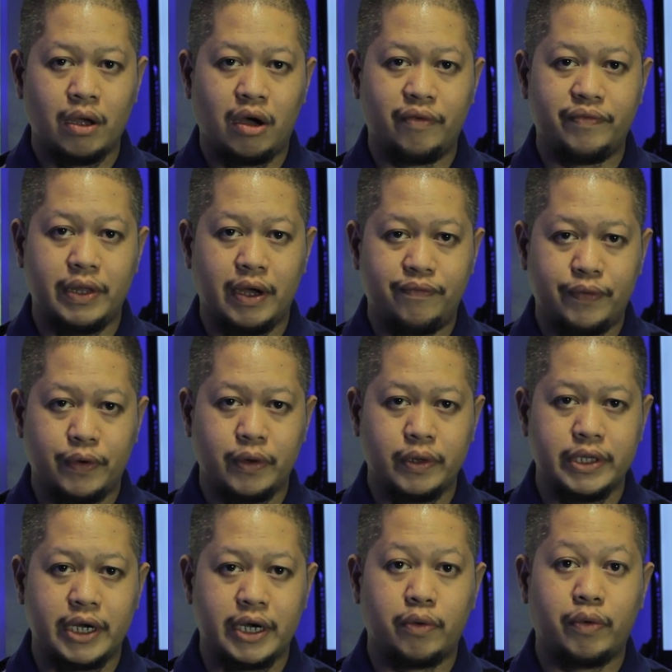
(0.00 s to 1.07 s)
of the
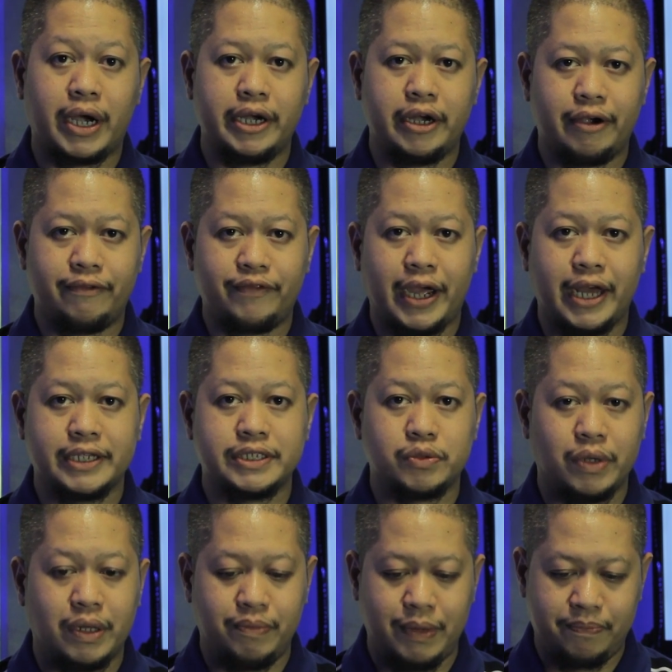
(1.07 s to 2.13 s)
folder where your files
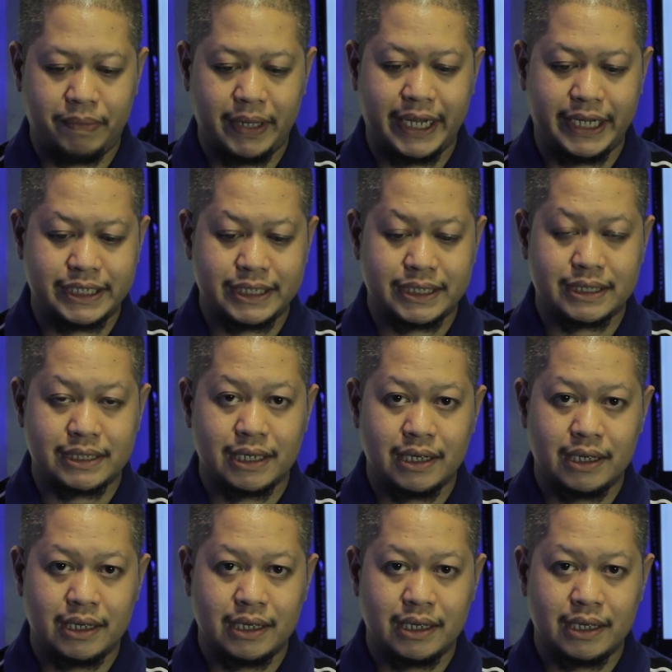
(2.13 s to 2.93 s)
will be placed.